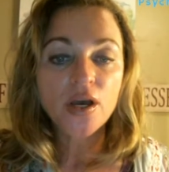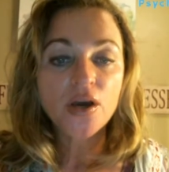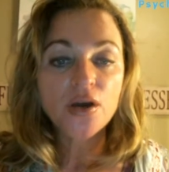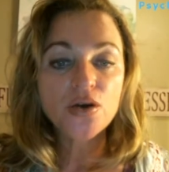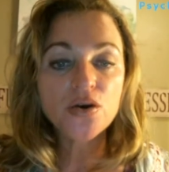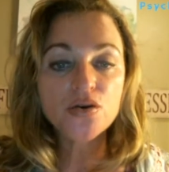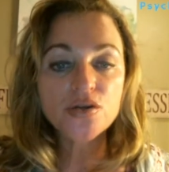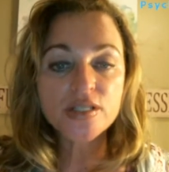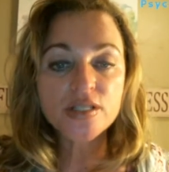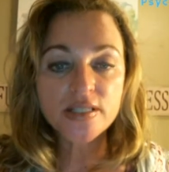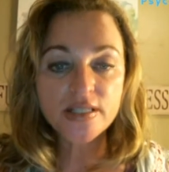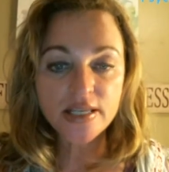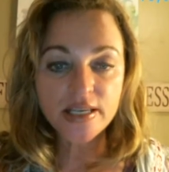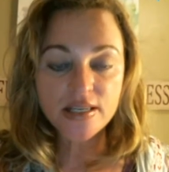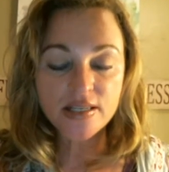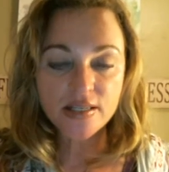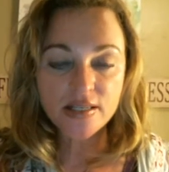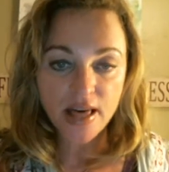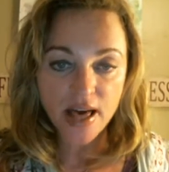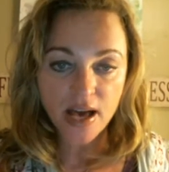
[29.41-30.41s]
your
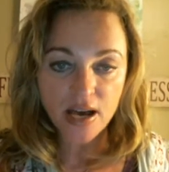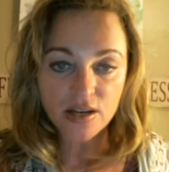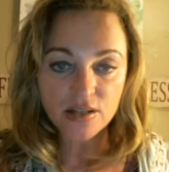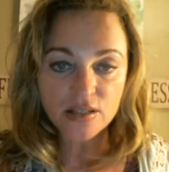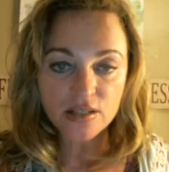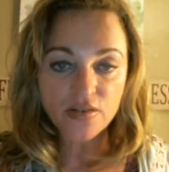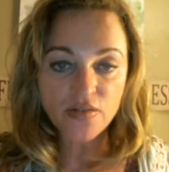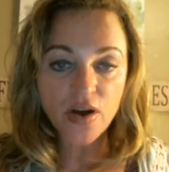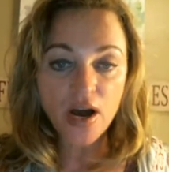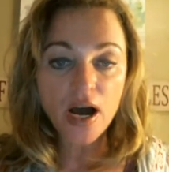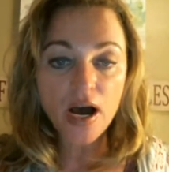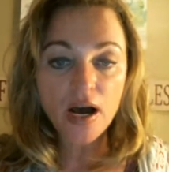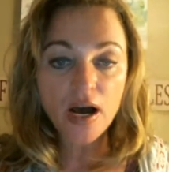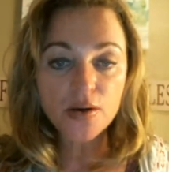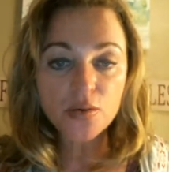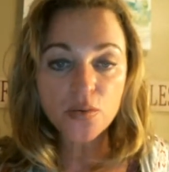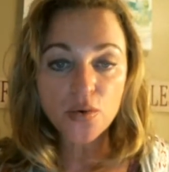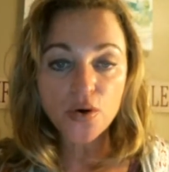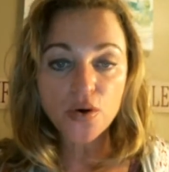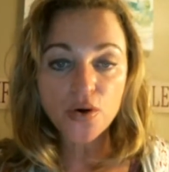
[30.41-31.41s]
sixth house of
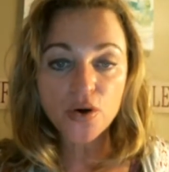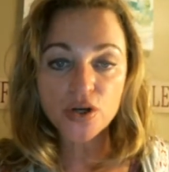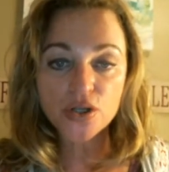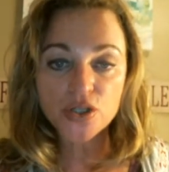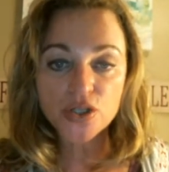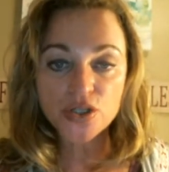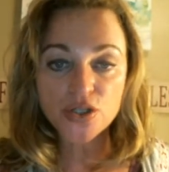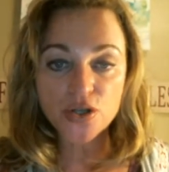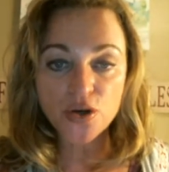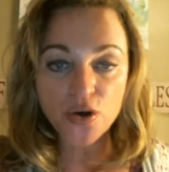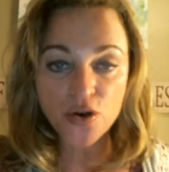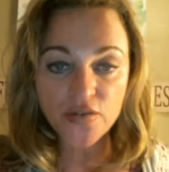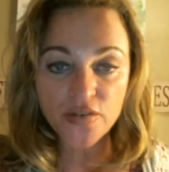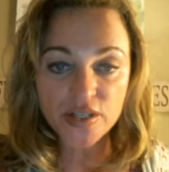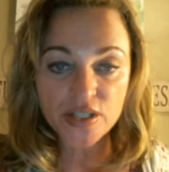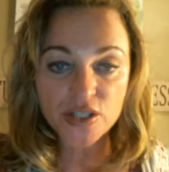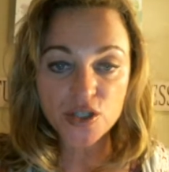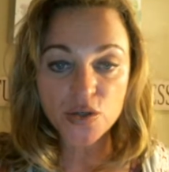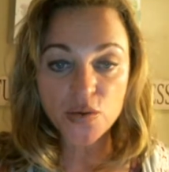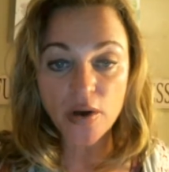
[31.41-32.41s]
hard work,
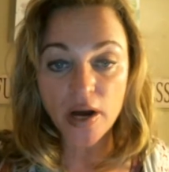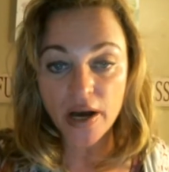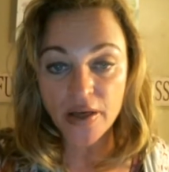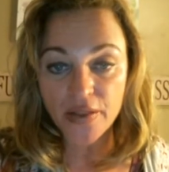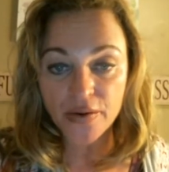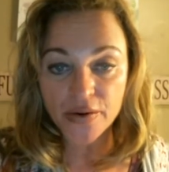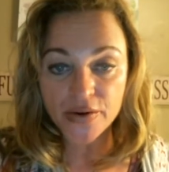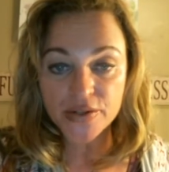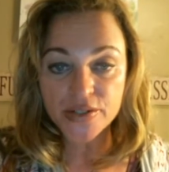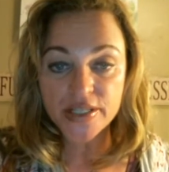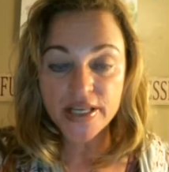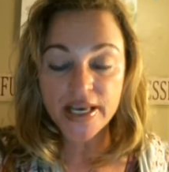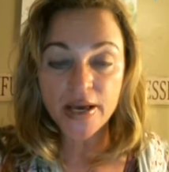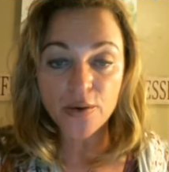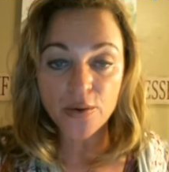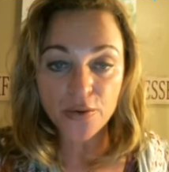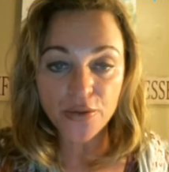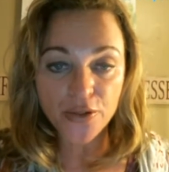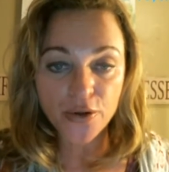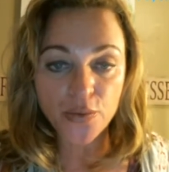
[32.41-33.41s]
service to others,
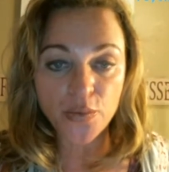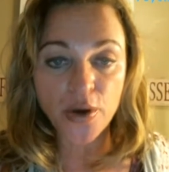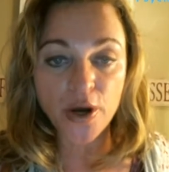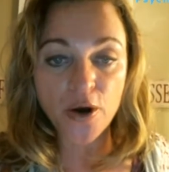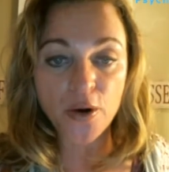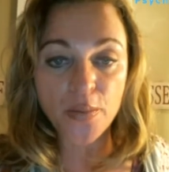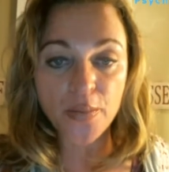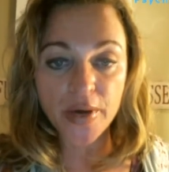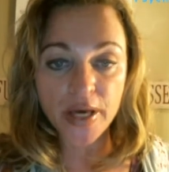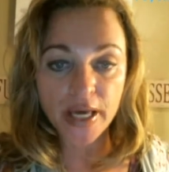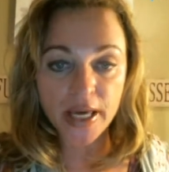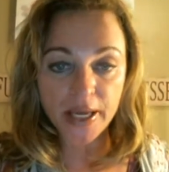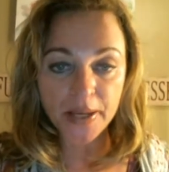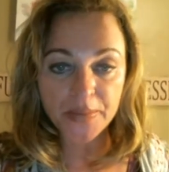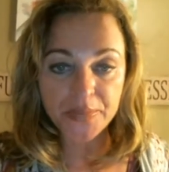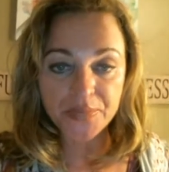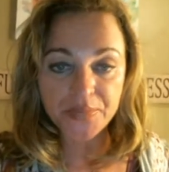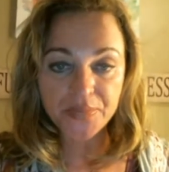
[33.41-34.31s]
health and well-being.